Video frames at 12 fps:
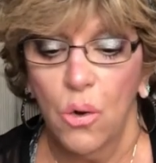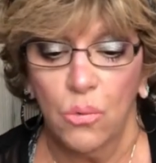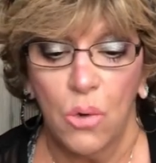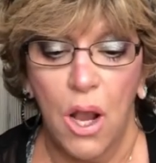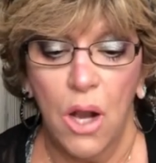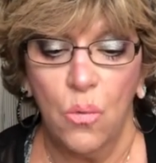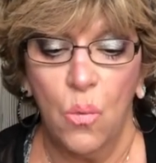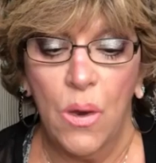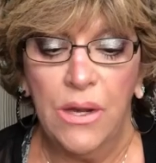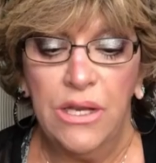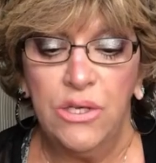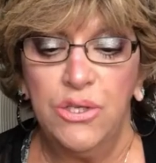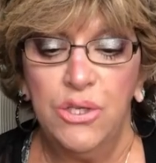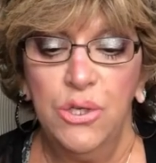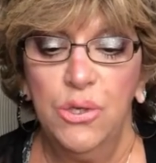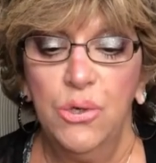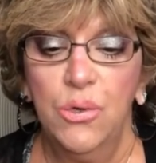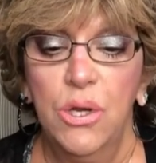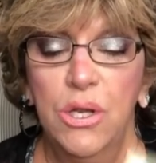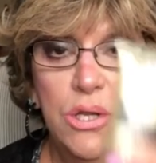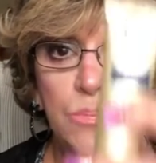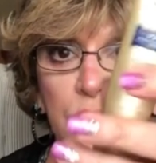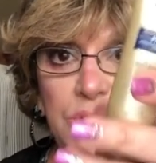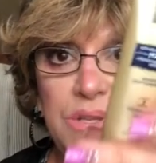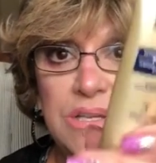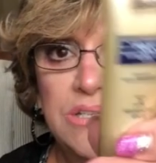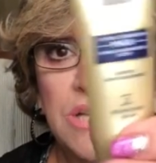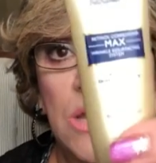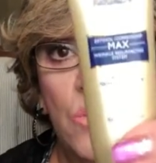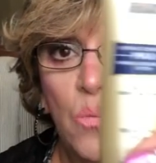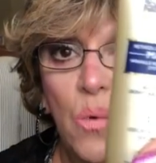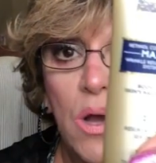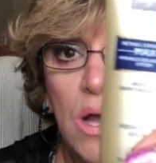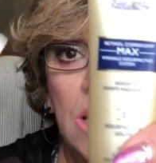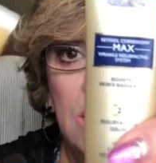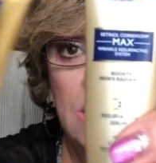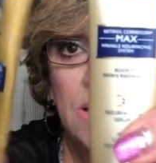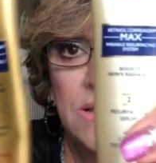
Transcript: ROC 1 and 2, you put this on 1,